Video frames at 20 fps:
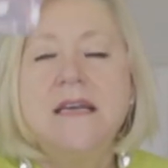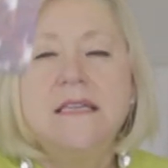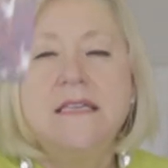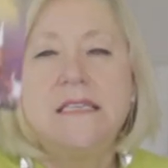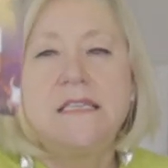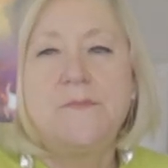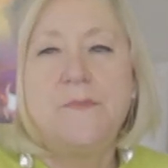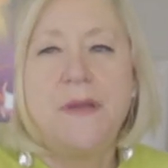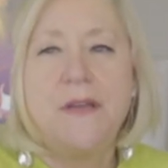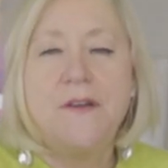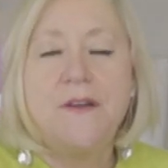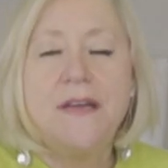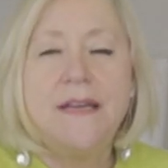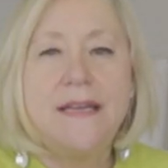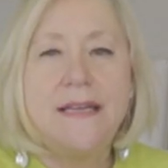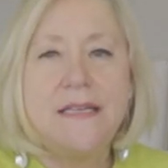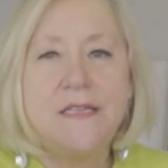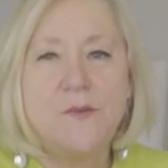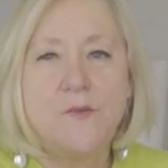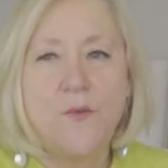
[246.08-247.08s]
Spirit
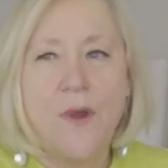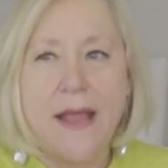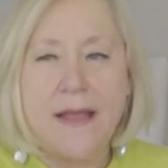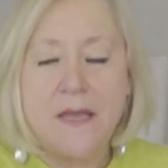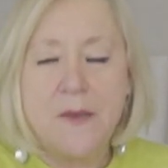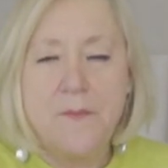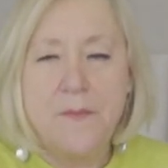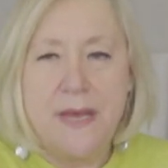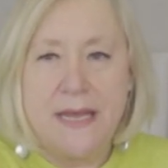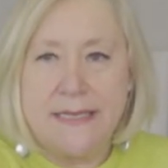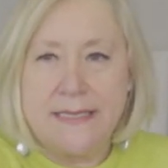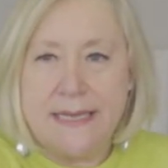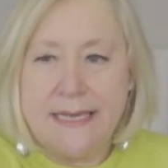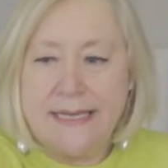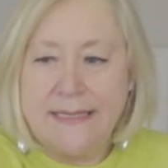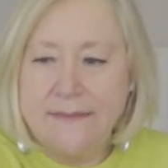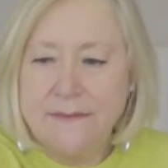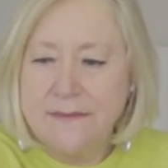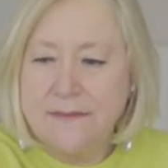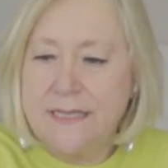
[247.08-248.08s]
is
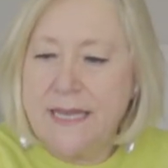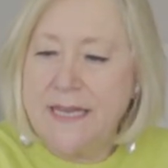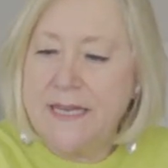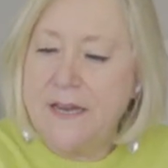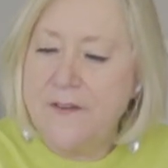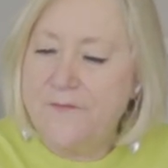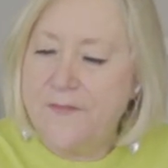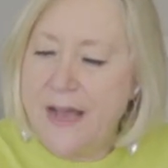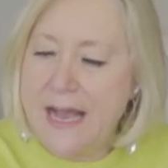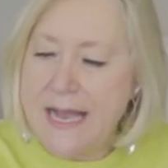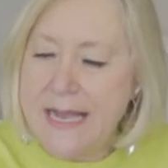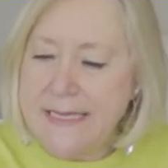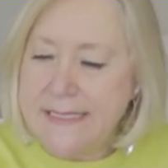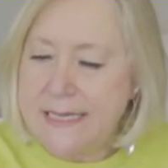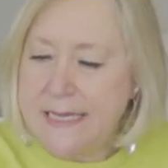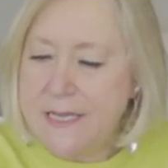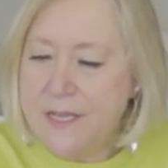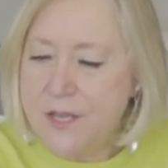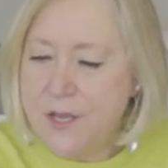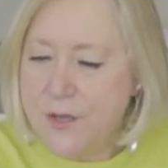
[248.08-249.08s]
recommending and
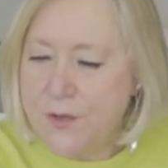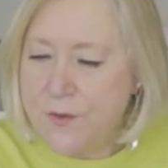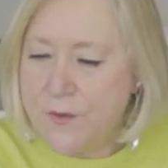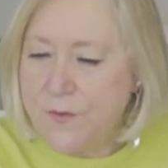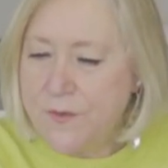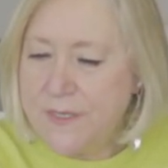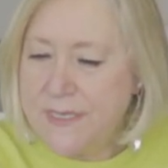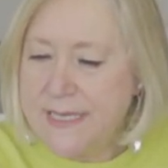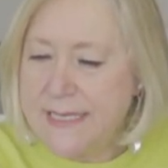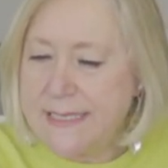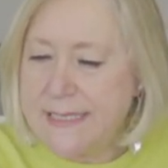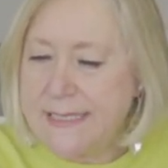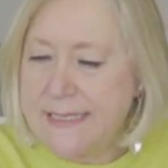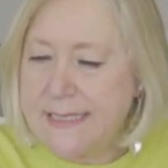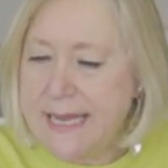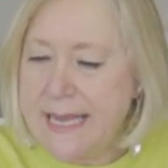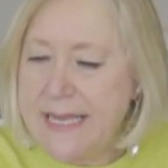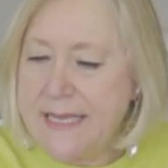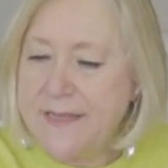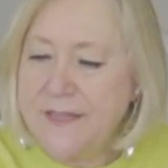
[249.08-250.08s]
advising you to
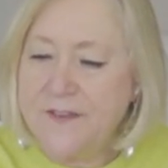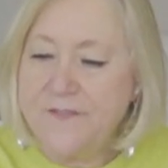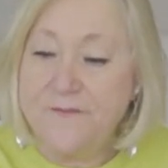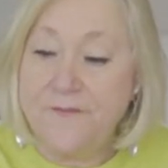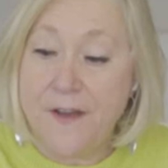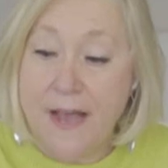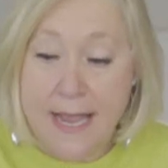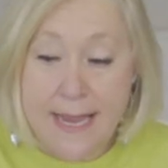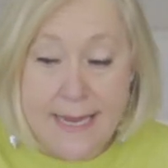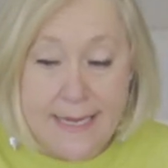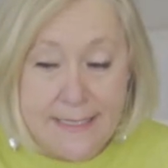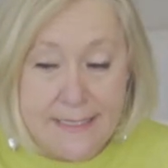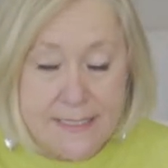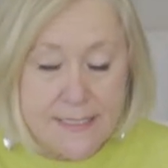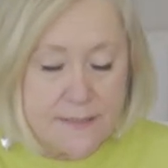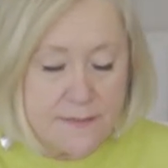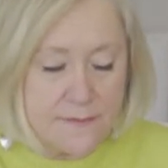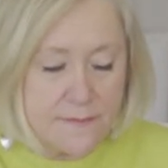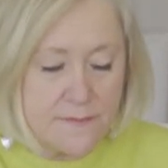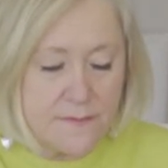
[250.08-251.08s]
stay in the
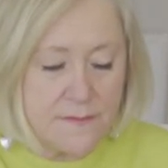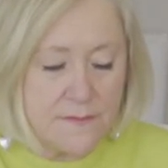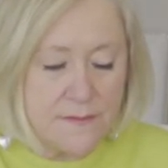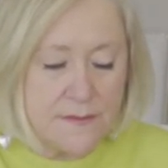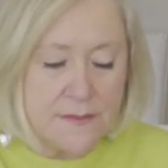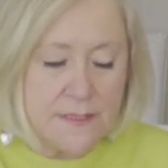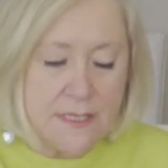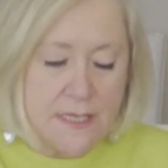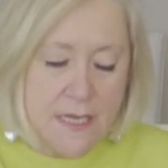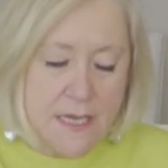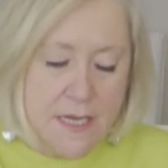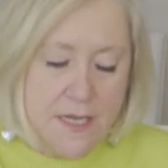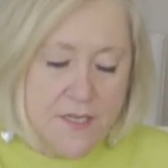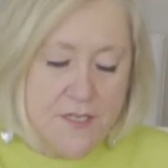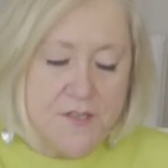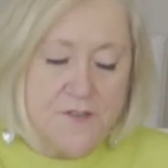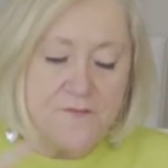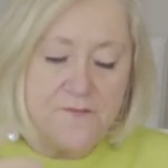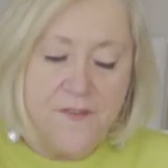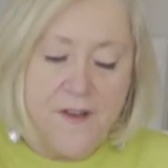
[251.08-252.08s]
fight,
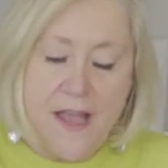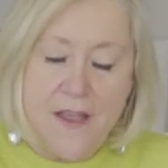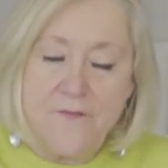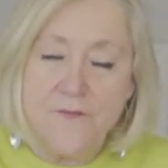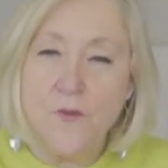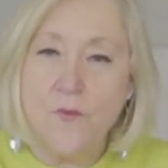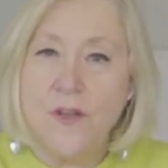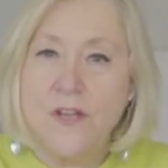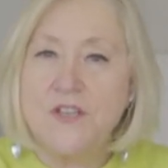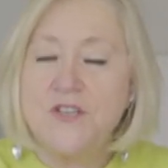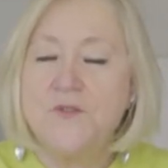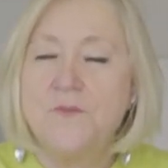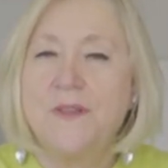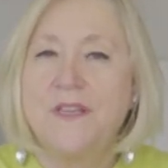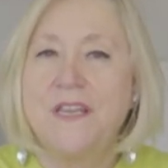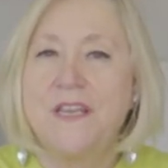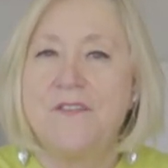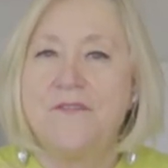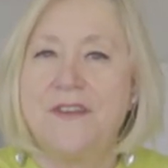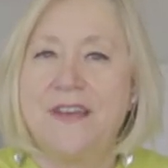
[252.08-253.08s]
to fight for what you
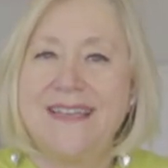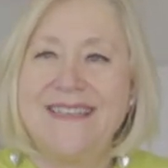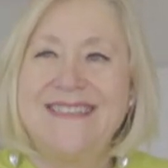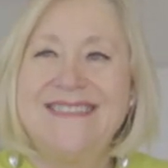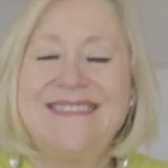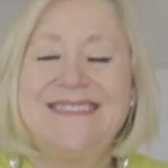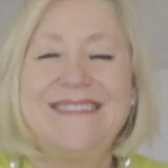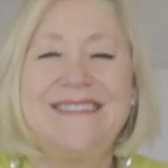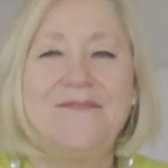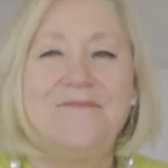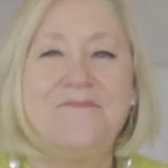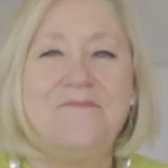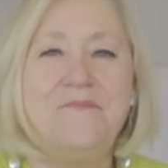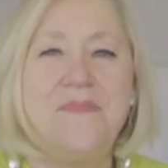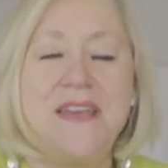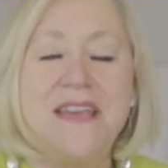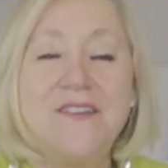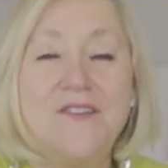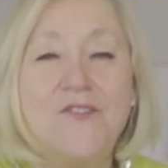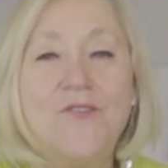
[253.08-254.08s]
believe in.
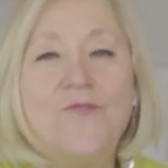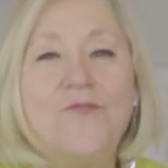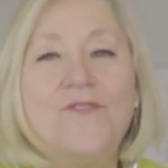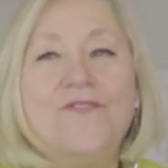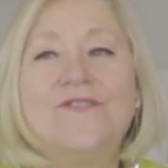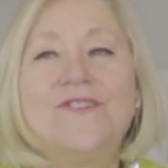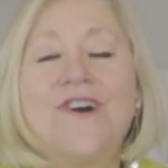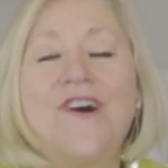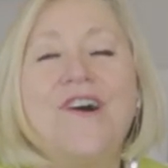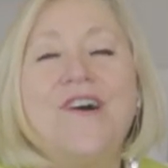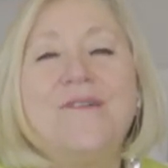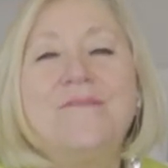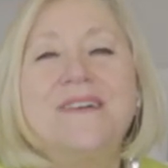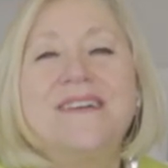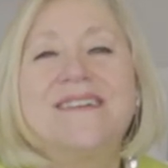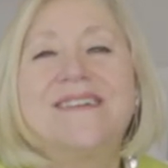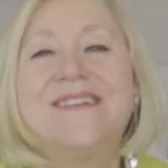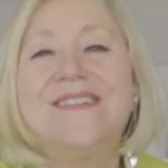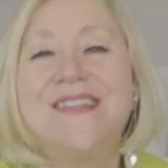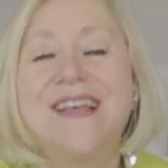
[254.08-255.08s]
Be cool, calm,
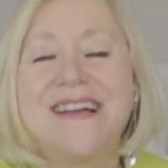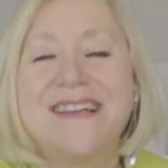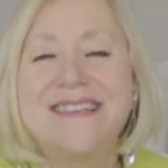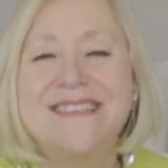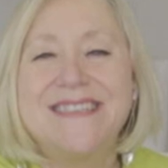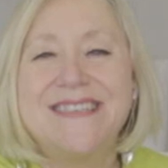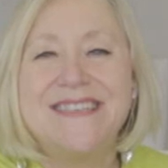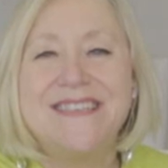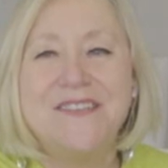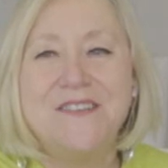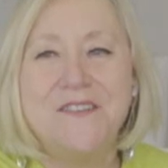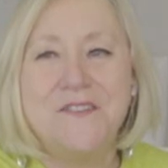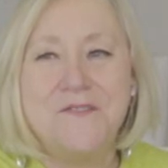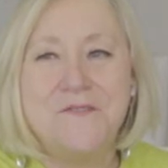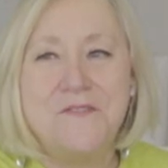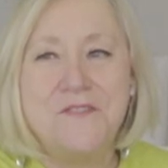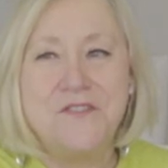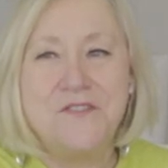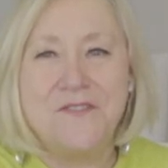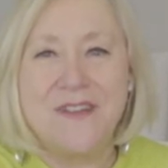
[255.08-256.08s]
and collected.
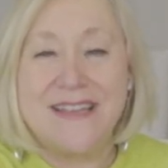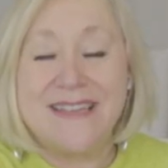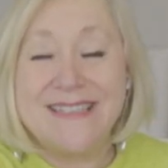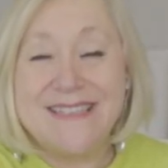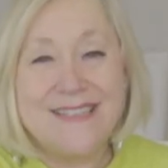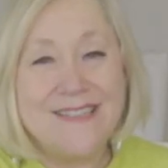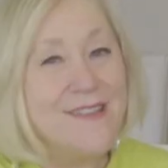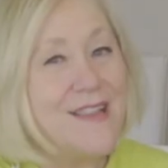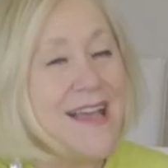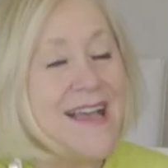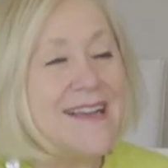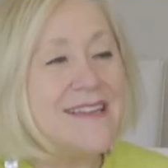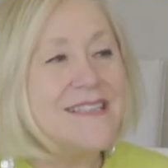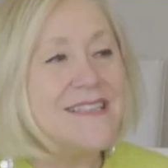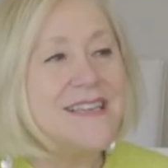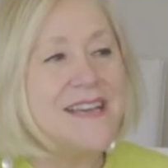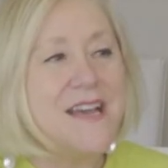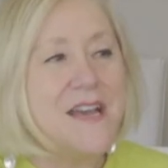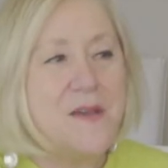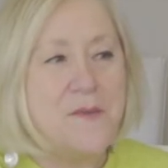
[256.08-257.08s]
Use your
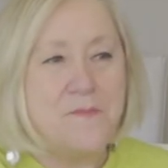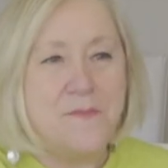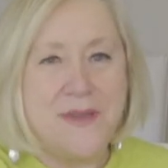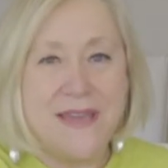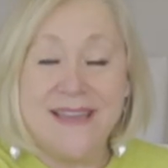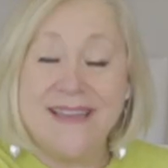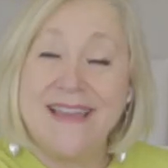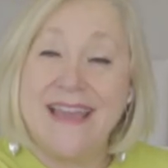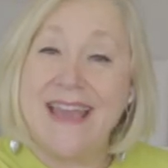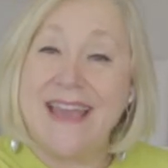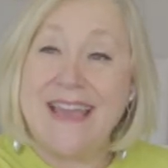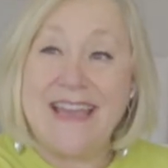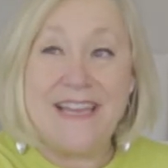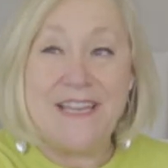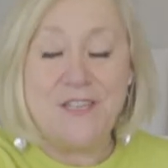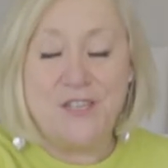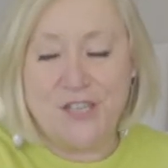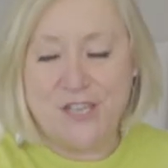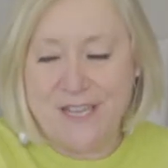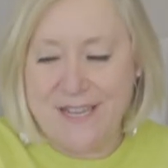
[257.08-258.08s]
intellect. Be
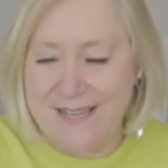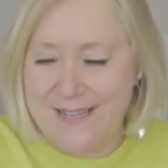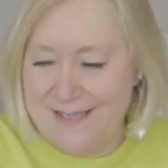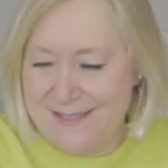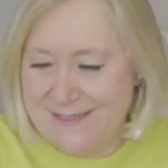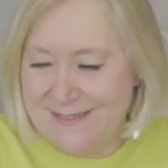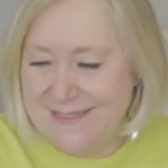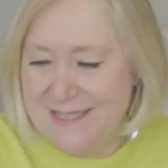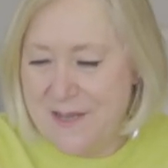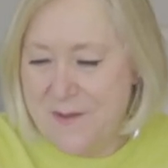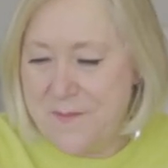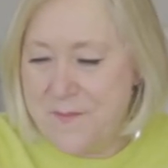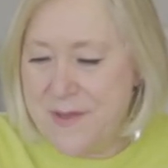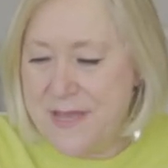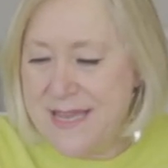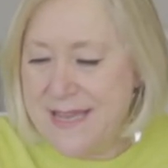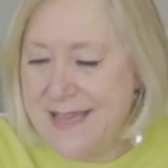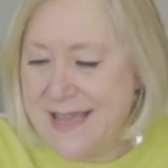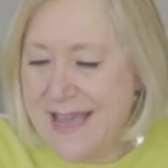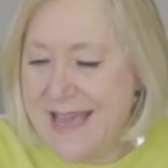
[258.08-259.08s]
cagey.
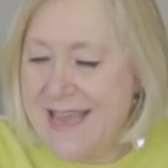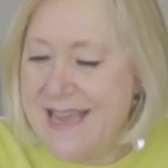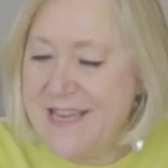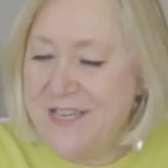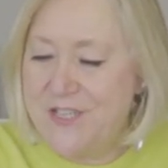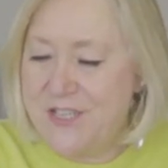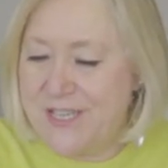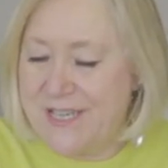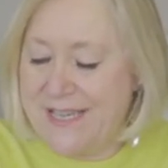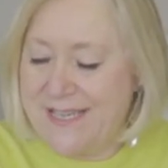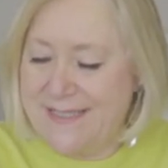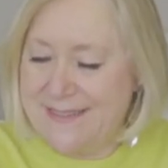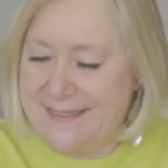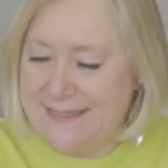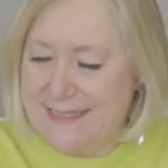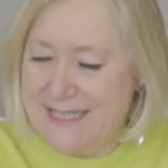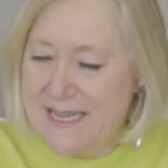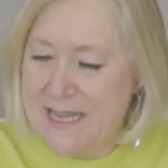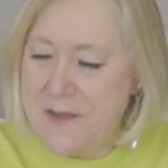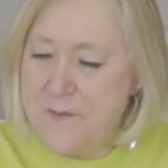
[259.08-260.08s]
Be cagey.
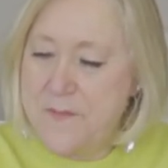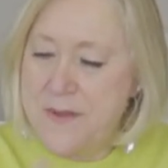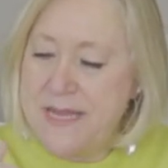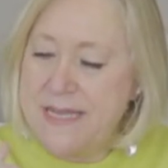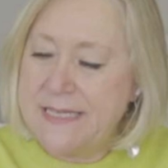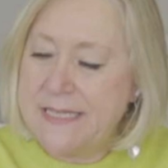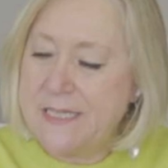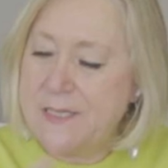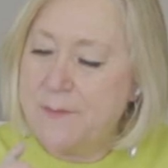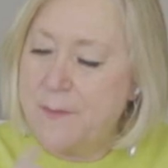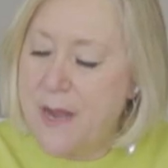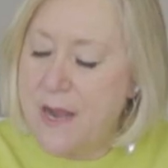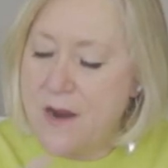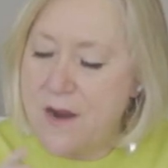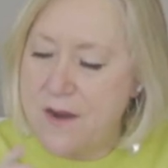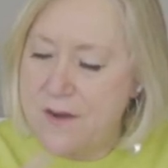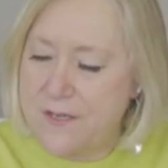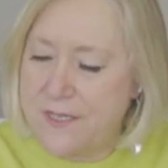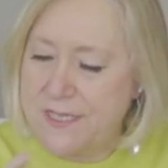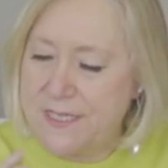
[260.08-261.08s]
Be
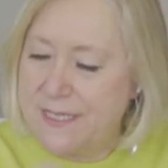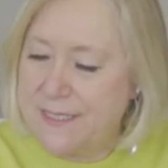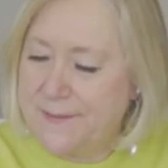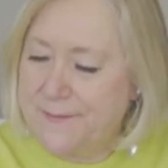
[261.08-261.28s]
smart.